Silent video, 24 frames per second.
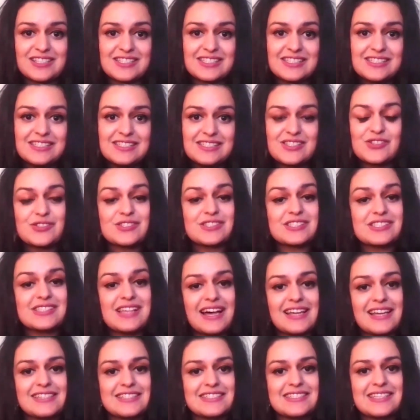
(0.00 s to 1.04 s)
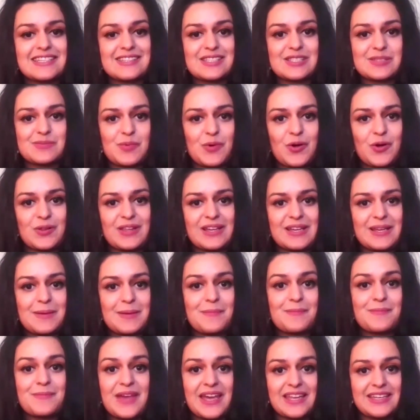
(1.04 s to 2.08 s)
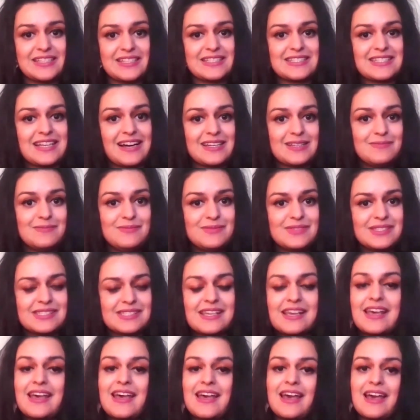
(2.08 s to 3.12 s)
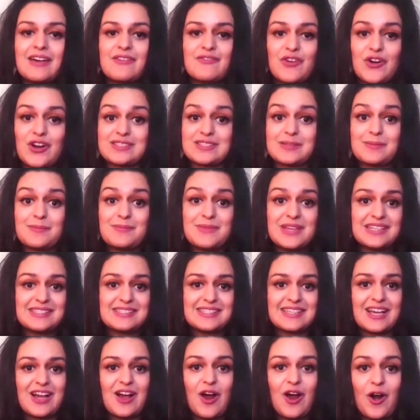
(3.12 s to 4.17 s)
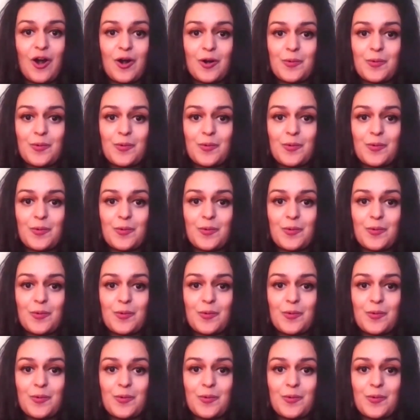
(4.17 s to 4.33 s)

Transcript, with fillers: artist who's landed in the spotlight many times for his amazing